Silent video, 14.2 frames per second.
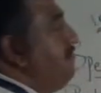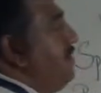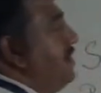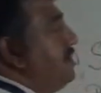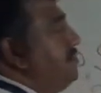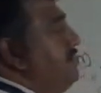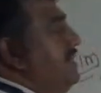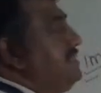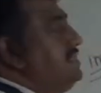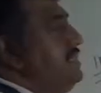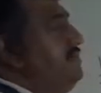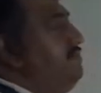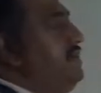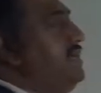formation
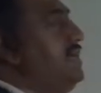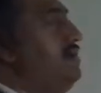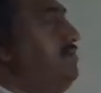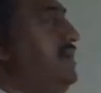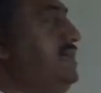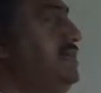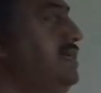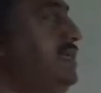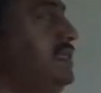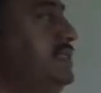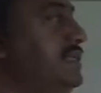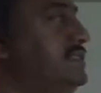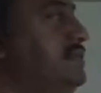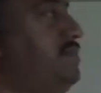of a gamete.
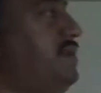That's a